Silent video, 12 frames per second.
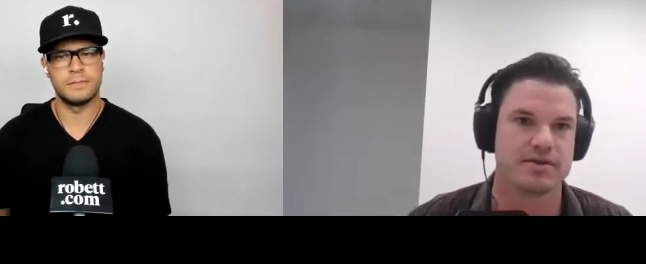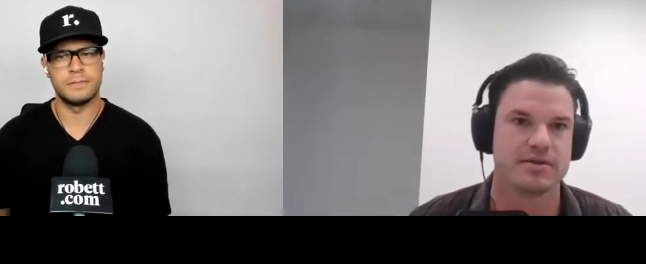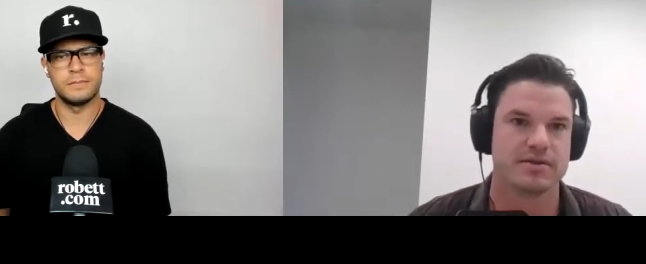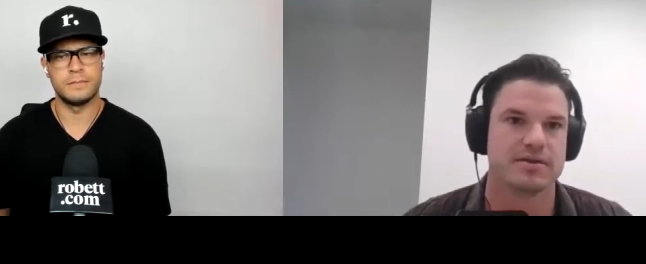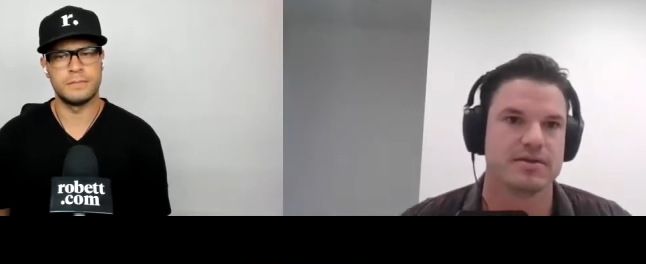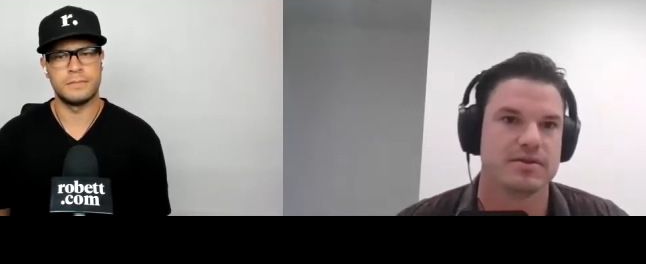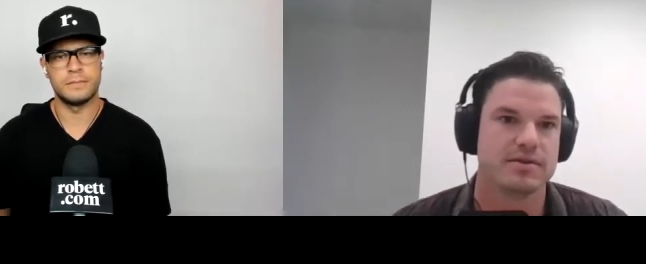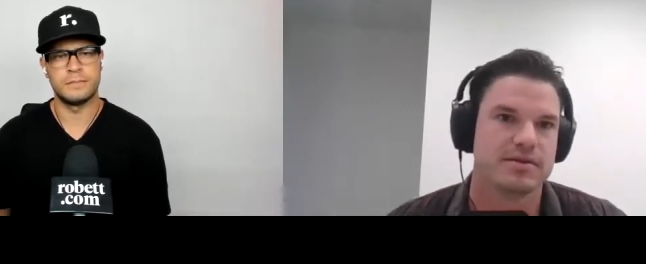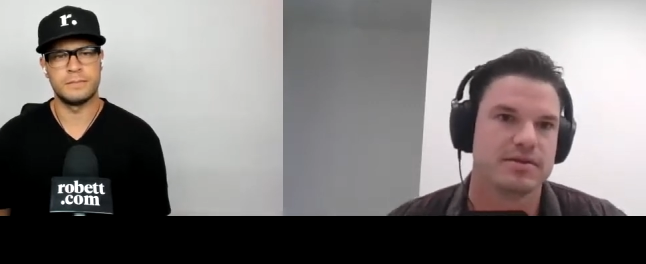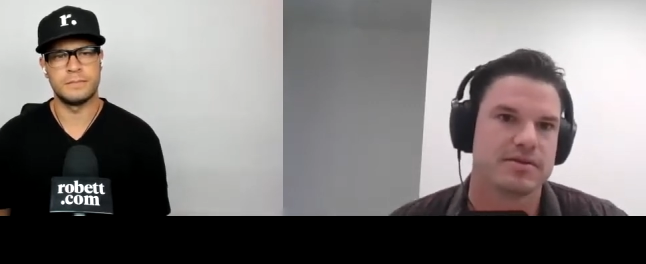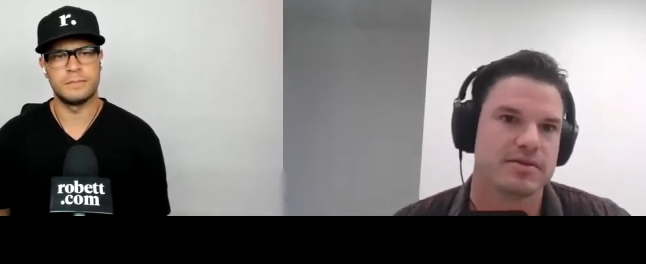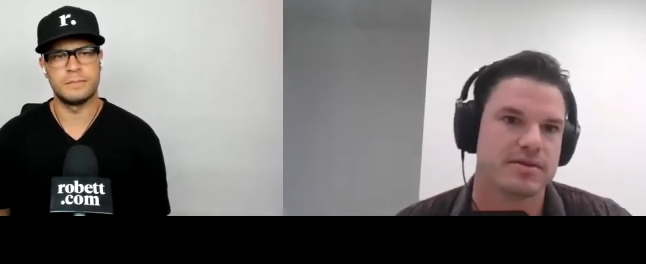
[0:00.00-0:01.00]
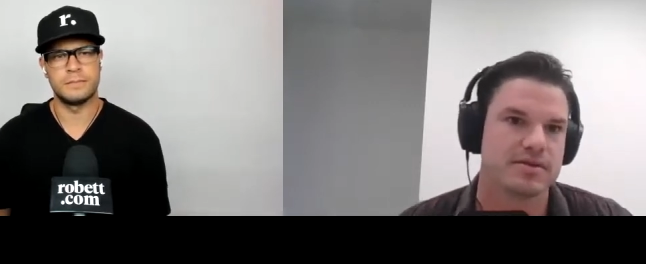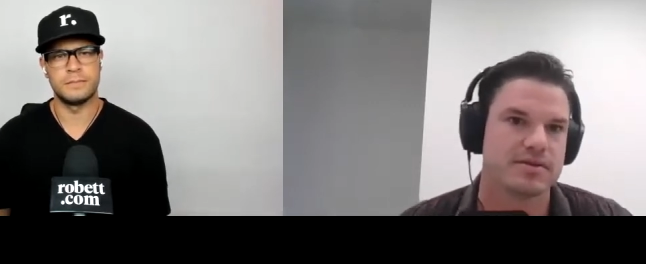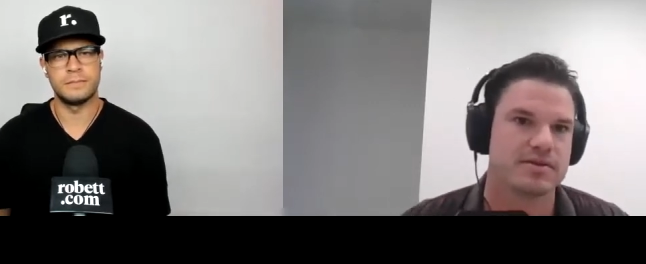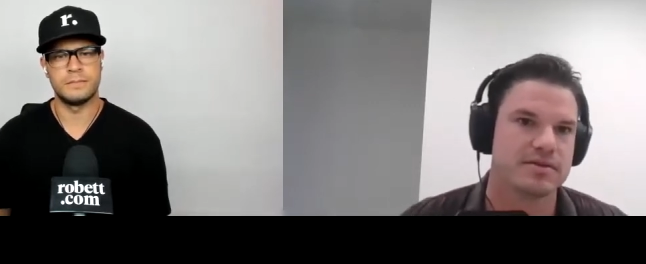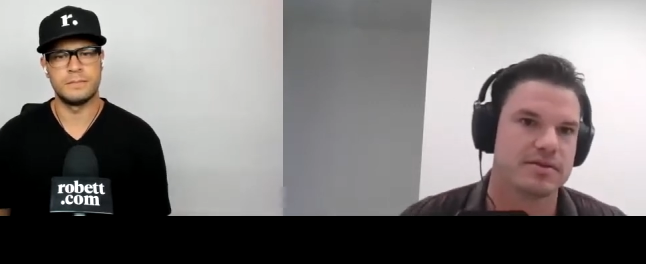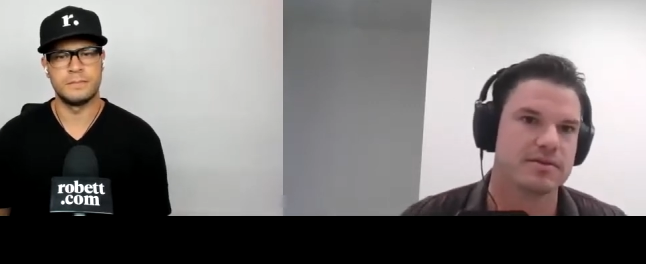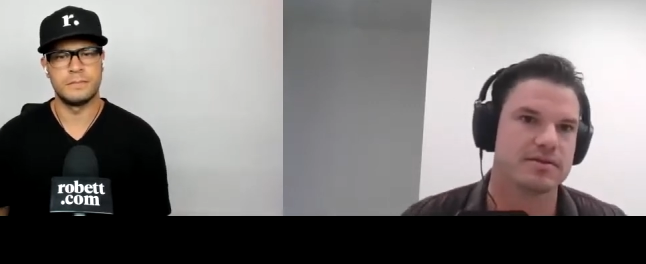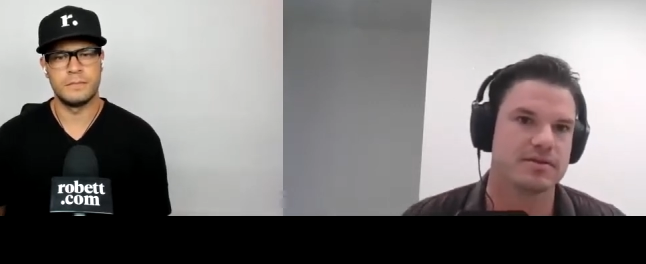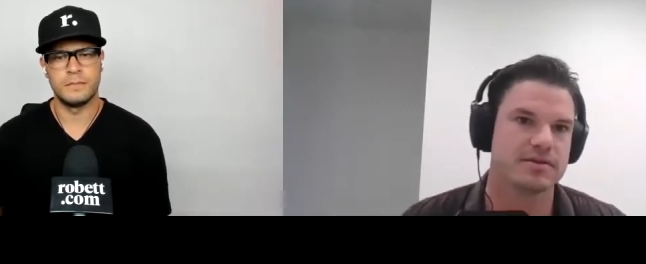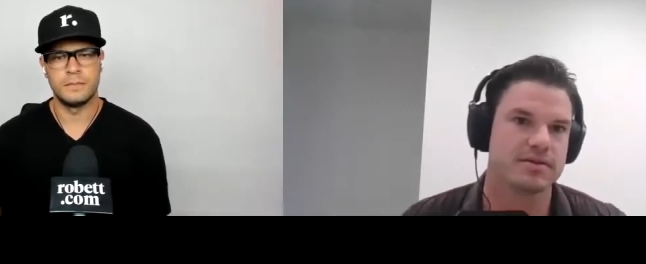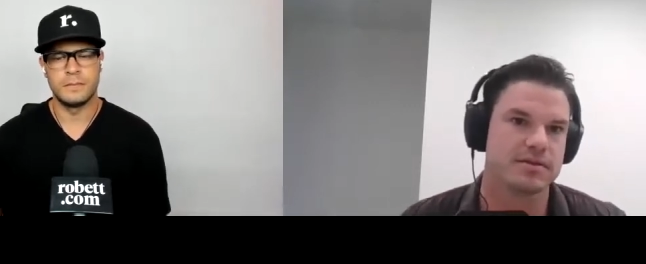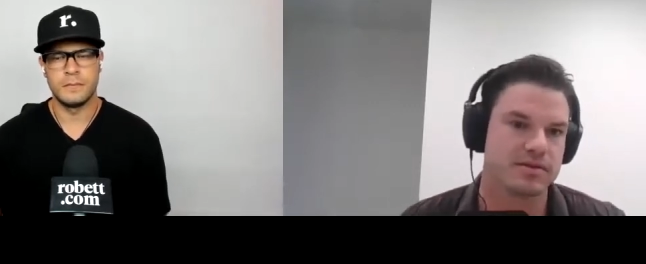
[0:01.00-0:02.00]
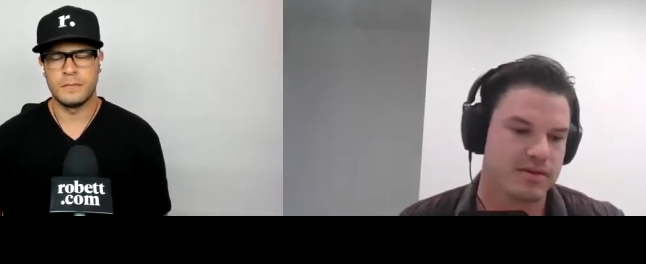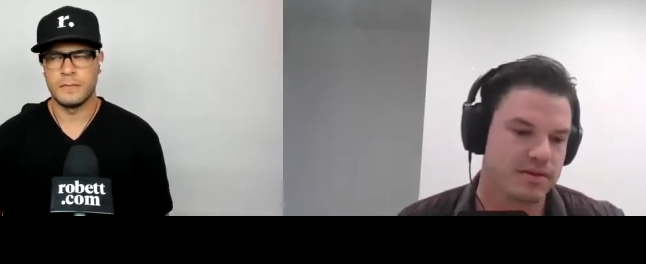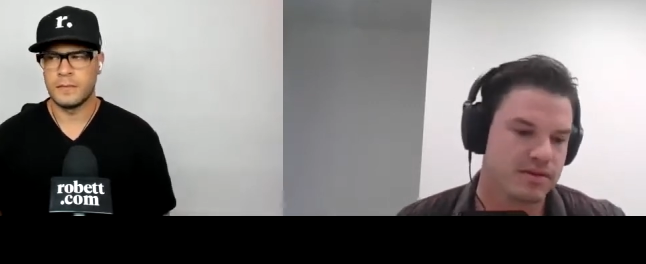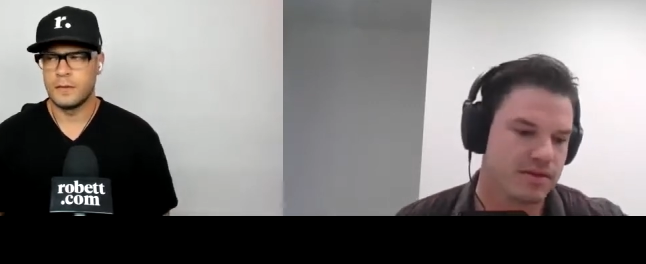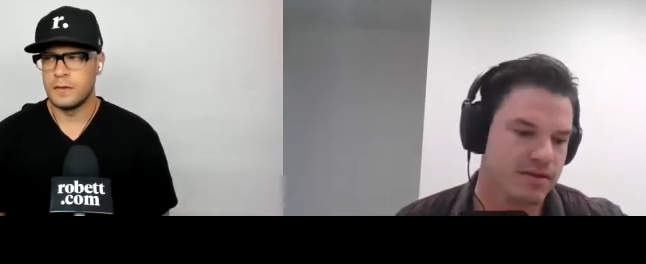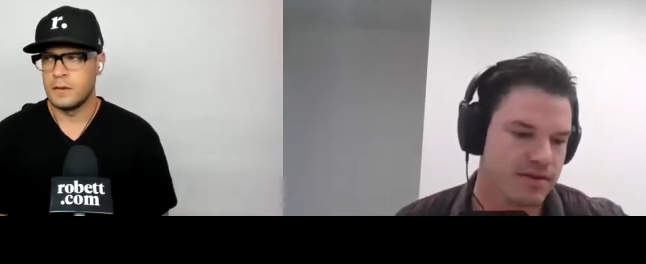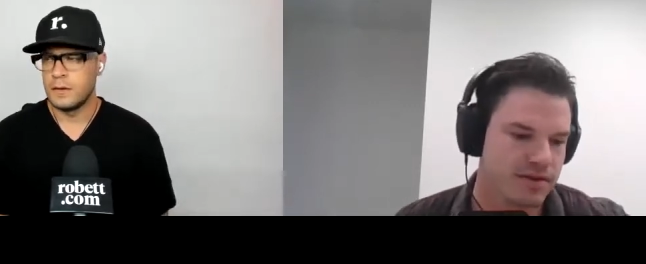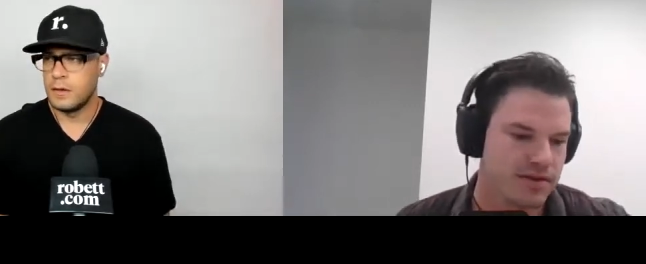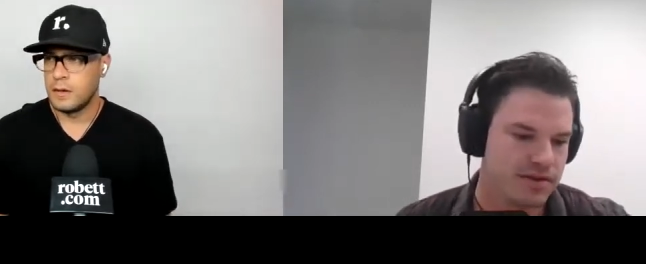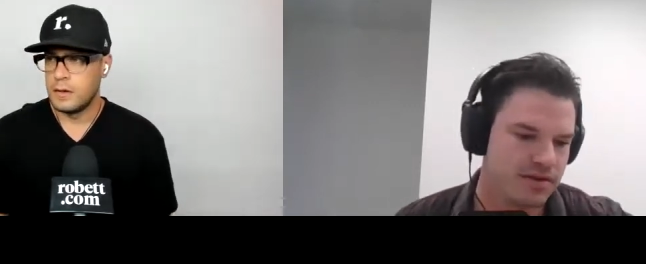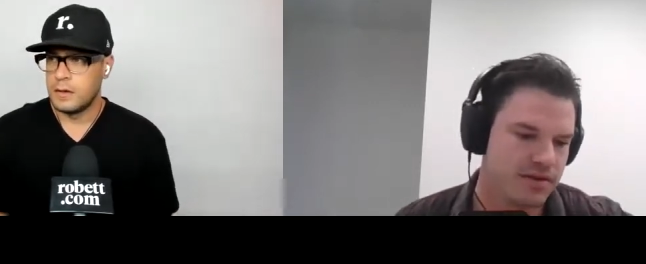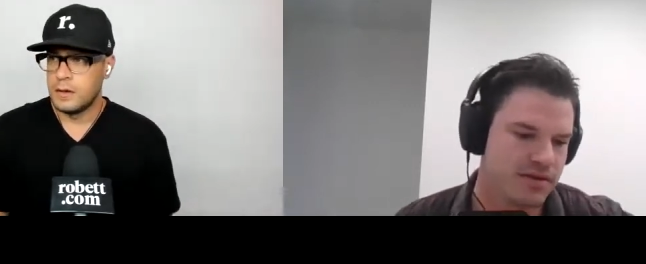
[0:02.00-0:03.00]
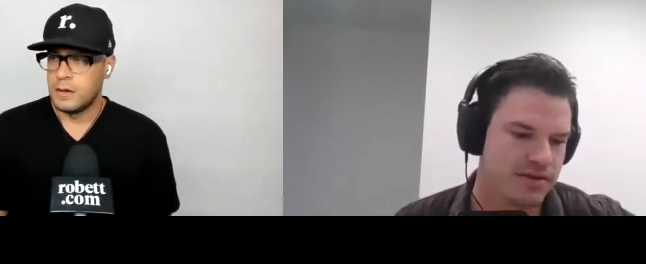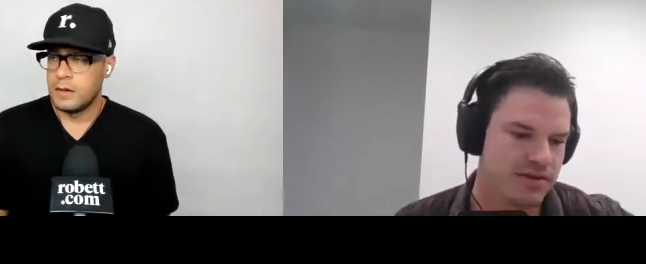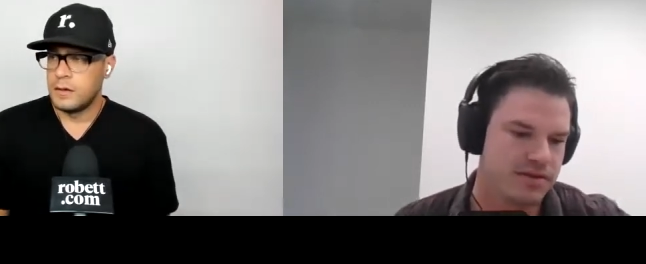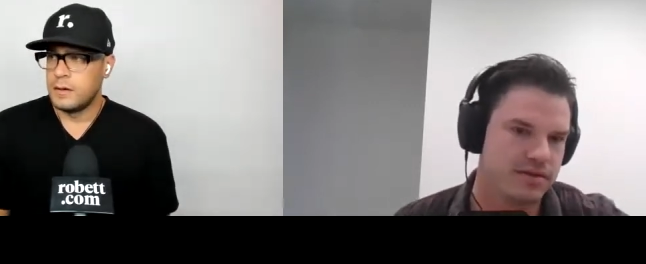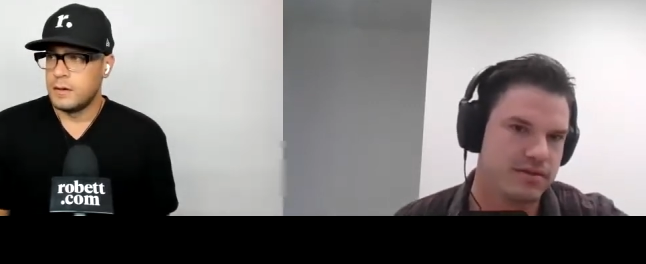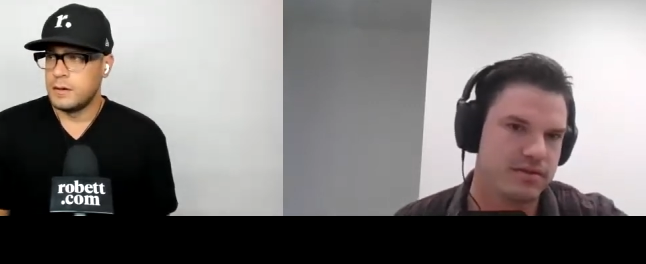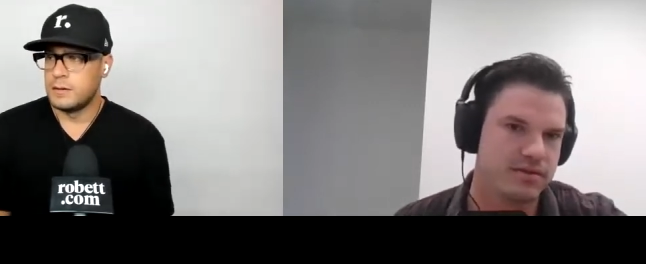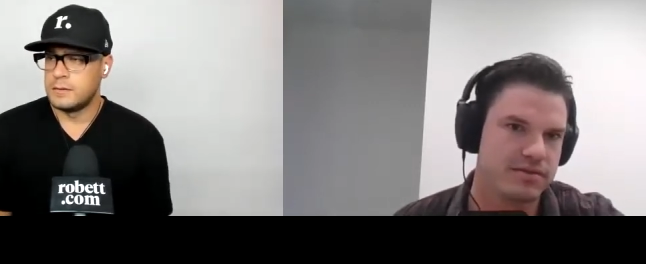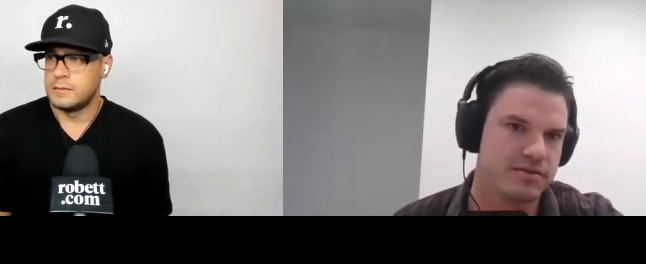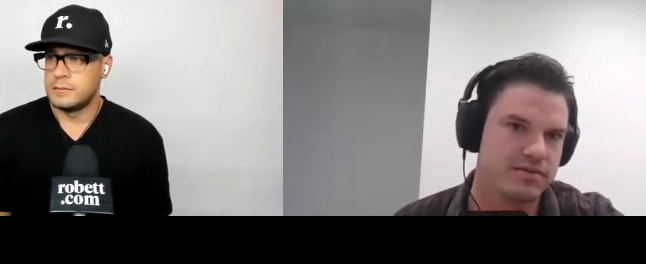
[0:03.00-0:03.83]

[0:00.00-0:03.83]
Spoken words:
(silence)